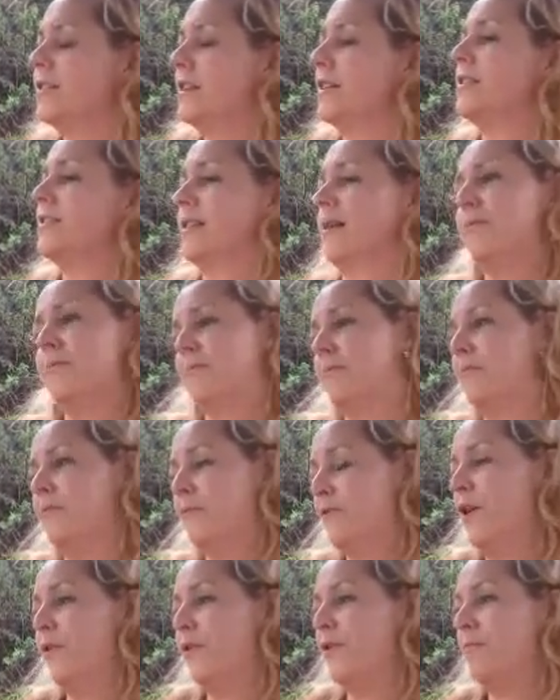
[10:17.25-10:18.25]
It's
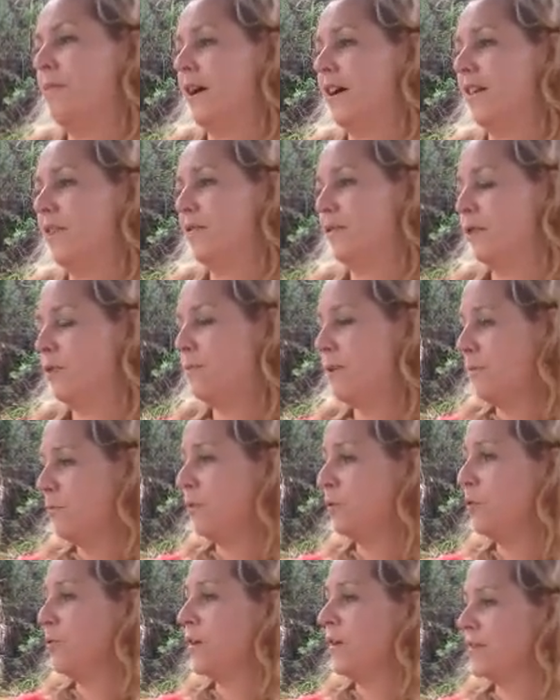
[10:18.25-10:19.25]
very bad for the
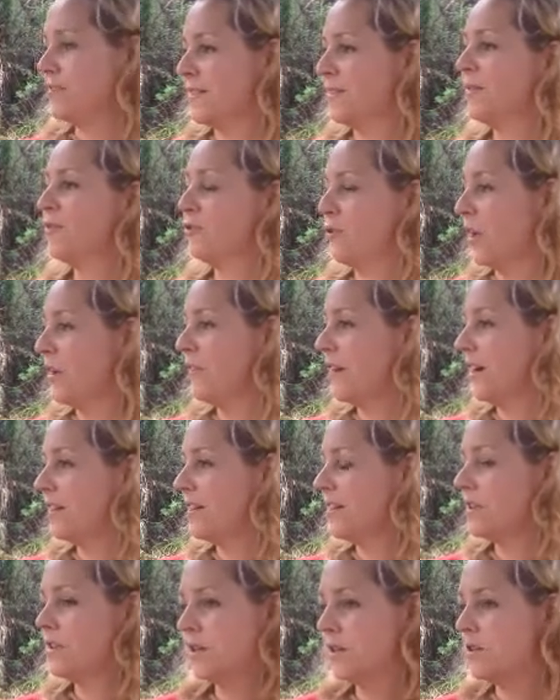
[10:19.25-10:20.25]
people who has tried that.
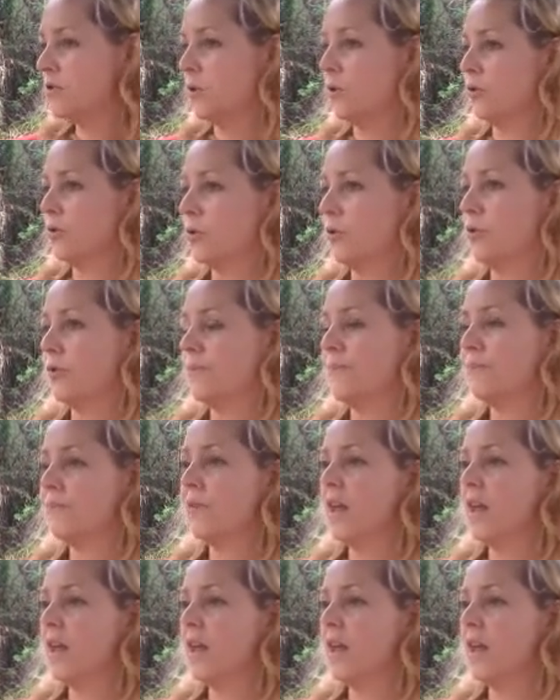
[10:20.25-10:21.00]
It's not good.